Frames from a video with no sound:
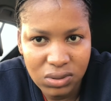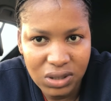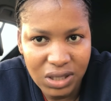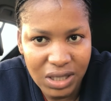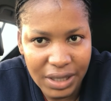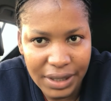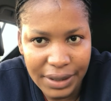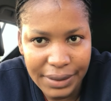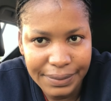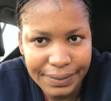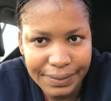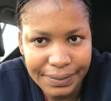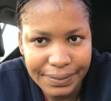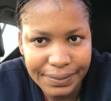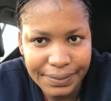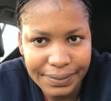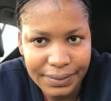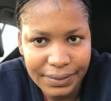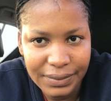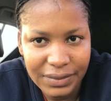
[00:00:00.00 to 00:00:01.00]
yeah
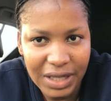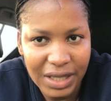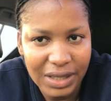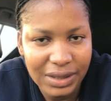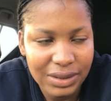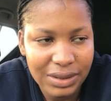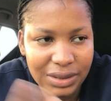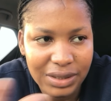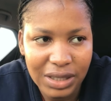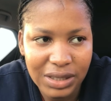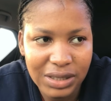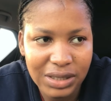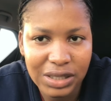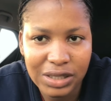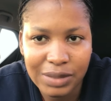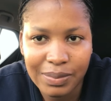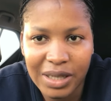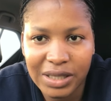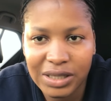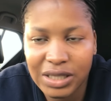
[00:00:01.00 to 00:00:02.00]
that's that's
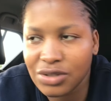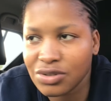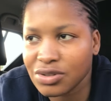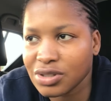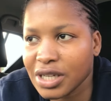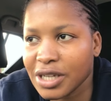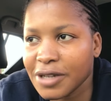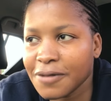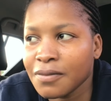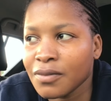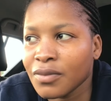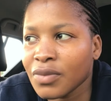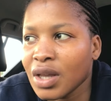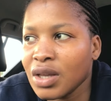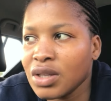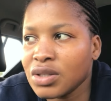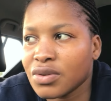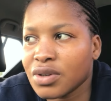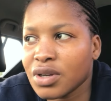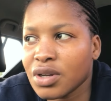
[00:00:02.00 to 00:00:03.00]
just my day today
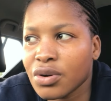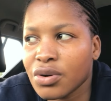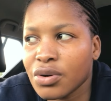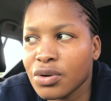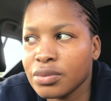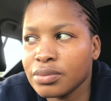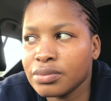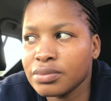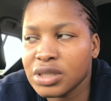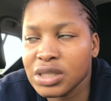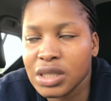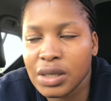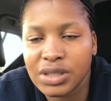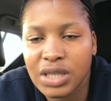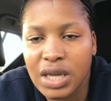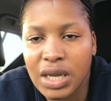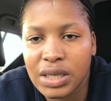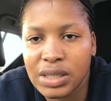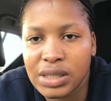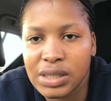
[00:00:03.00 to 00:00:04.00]
gonna go home, eat out
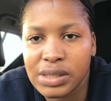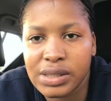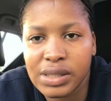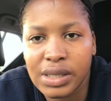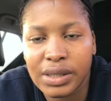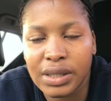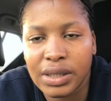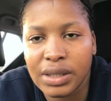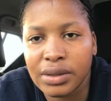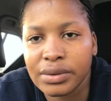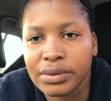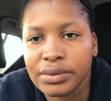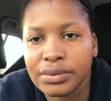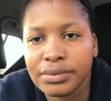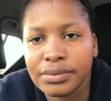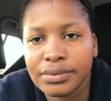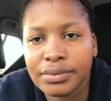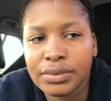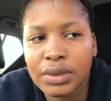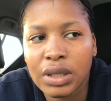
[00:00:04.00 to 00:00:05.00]
Chinese, and then